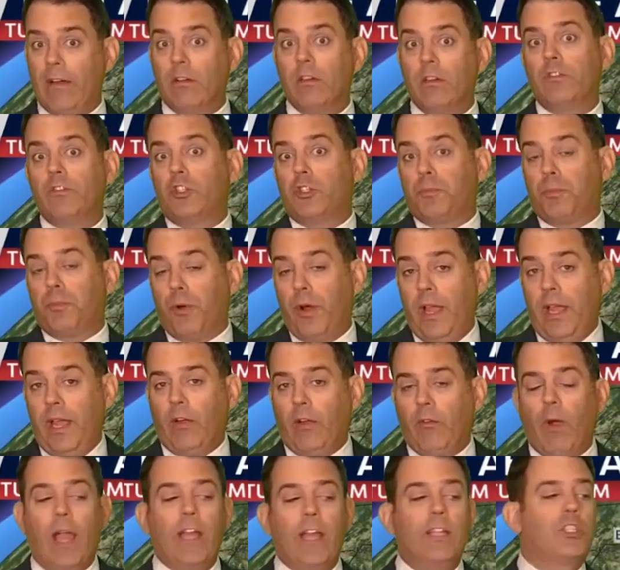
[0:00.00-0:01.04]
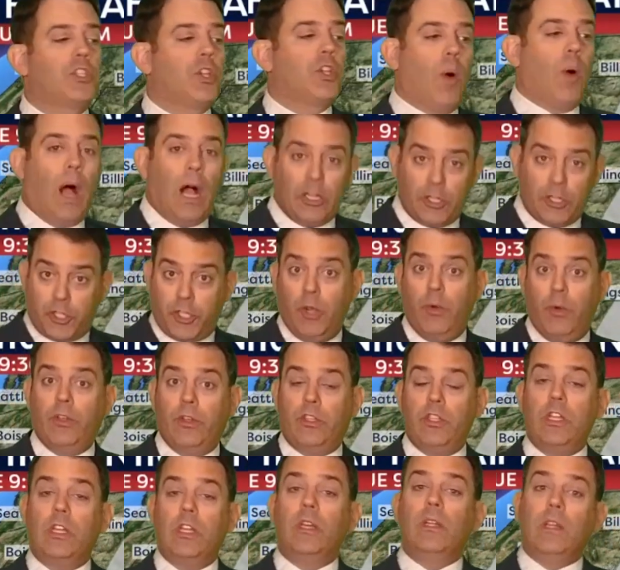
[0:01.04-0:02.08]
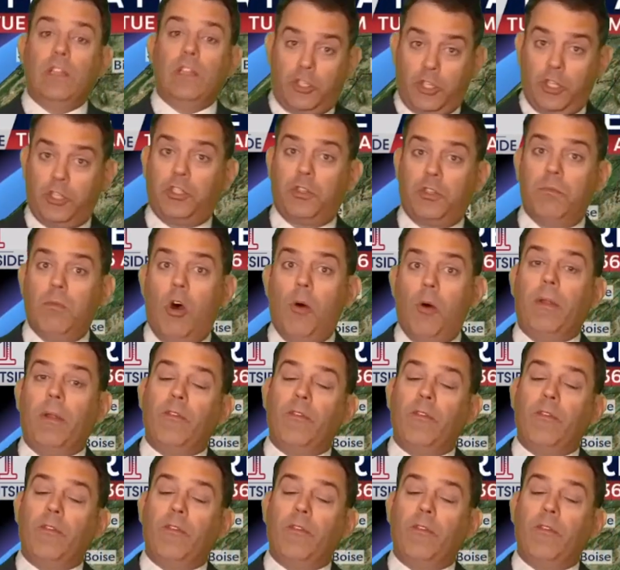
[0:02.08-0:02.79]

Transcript: of spring, right? So I'll show it to you in just a moment.